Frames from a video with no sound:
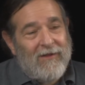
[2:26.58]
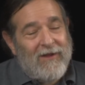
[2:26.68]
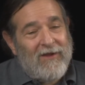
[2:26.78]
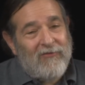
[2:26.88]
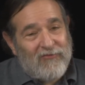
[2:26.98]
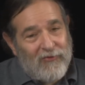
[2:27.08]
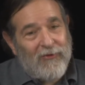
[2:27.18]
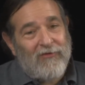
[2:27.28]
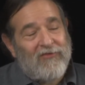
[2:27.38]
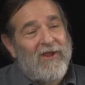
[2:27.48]

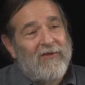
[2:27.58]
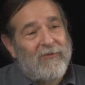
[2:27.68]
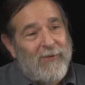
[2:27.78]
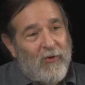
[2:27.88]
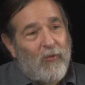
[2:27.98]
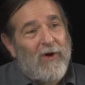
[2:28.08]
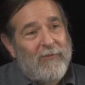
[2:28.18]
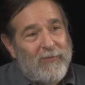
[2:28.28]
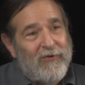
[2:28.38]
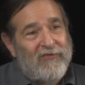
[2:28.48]
insurance takes about
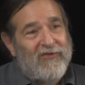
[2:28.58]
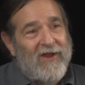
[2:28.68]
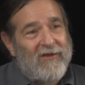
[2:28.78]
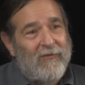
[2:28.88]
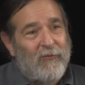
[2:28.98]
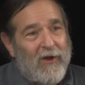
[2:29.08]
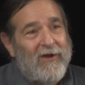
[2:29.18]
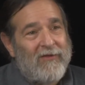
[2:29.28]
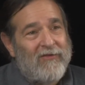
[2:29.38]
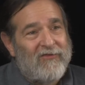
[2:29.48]
1% of
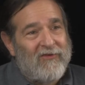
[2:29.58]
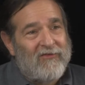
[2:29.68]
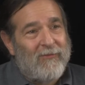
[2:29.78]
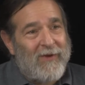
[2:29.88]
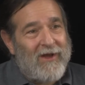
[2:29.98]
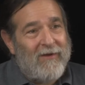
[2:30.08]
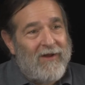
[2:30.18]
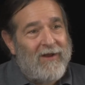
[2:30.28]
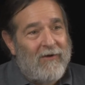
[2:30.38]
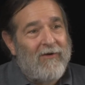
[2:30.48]
running the system. And
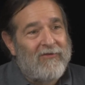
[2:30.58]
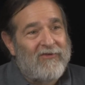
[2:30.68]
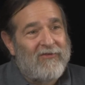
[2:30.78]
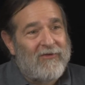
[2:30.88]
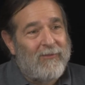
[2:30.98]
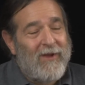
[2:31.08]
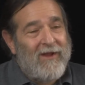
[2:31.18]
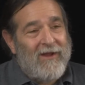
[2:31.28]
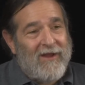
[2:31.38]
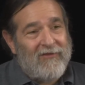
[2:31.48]
in our system,
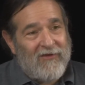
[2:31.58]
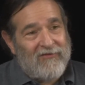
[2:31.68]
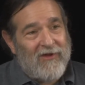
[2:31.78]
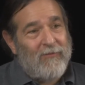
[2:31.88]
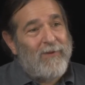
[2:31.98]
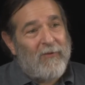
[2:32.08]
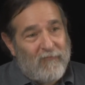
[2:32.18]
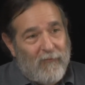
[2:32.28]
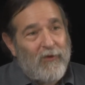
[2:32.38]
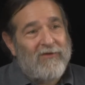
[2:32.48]
as I said, about
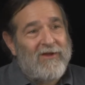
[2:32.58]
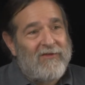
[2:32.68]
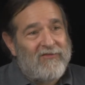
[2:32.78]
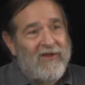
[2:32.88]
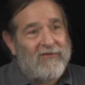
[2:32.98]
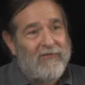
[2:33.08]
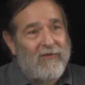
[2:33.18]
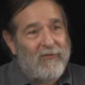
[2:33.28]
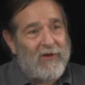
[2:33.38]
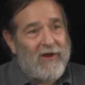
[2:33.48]
14 cents of
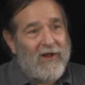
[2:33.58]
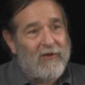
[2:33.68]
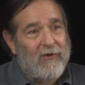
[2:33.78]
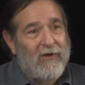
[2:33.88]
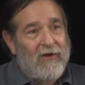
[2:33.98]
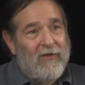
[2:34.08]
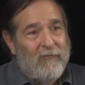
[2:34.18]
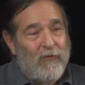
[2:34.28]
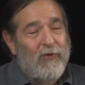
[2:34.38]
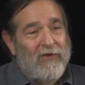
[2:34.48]
every dollar
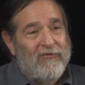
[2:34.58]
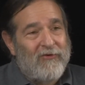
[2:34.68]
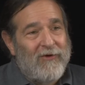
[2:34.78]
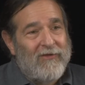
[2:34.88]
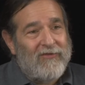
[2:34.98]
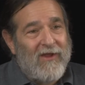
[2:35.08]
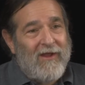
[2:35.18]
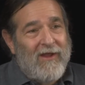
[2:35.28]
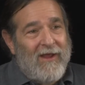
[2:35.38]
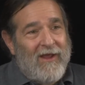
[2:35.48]
for insurance.
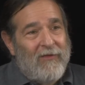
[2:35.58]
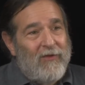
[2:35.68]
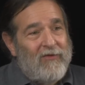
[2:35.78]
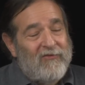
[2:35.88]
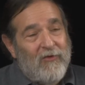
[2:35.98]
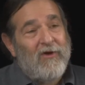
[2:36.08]
And these new